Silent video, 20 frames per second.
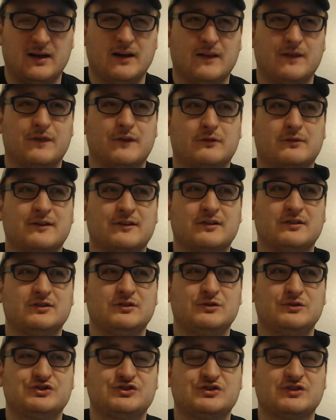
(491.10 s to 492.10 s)
the
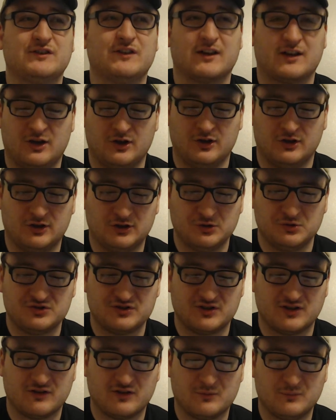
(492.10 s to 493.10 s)
resolution, the conclusion
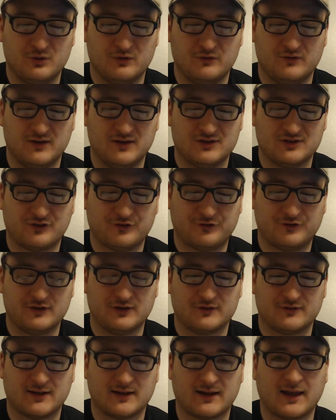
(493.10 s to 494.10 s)
of the movie just
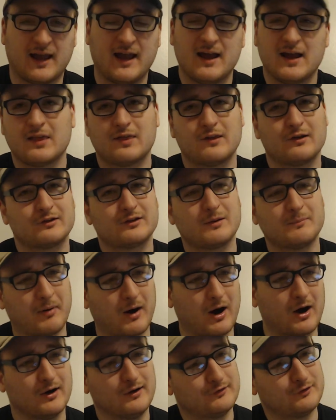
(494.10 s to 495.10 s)
feels like, hey, there's a
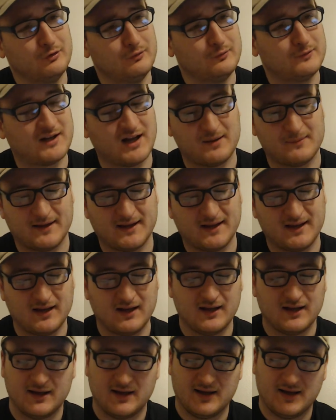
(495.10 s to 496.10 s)
part two coming.
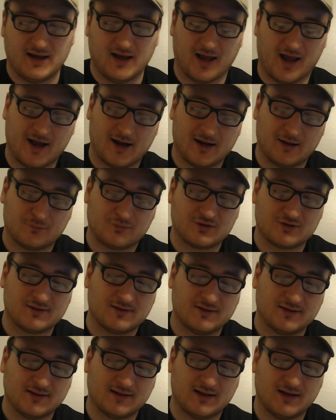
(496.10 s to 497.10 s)
And I'm just
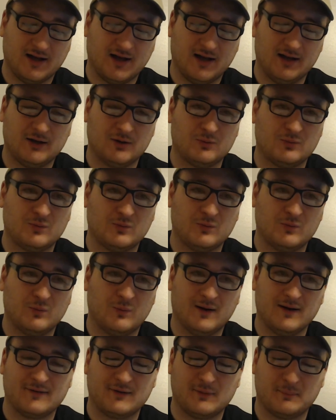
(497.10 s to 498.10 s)
like, I don't
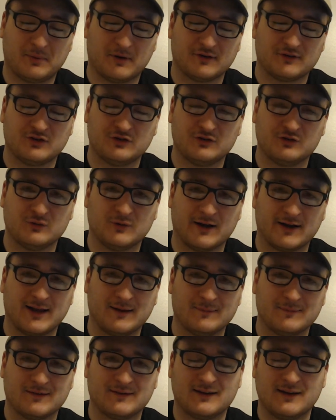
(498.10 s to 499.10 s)
want to see part two. I
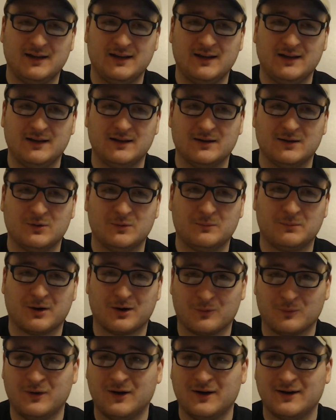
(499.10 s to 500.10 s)
came to see
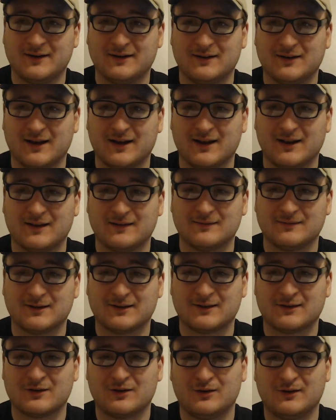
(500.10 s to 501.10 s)
part one, and
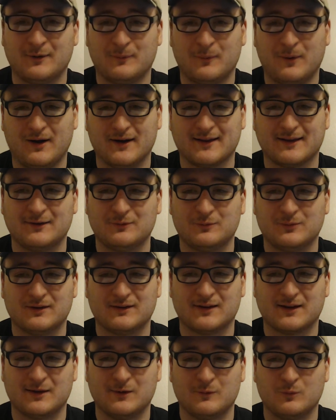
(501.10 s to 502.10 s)
that's all I wanted was
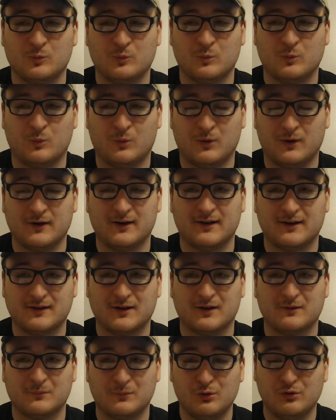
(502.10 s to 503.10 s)
a one and
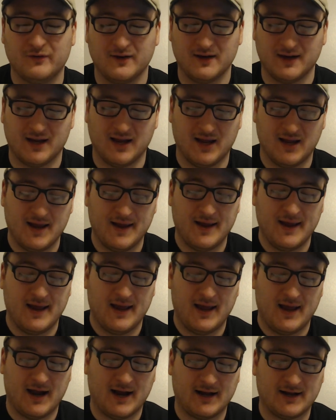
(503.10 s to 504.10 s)
done movie.
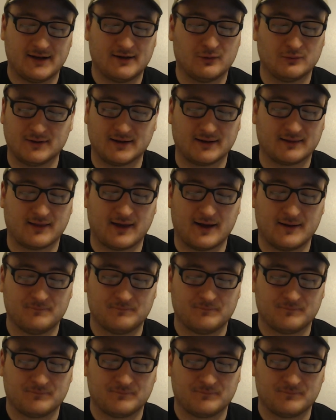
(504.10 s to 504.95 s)
And I don't like that.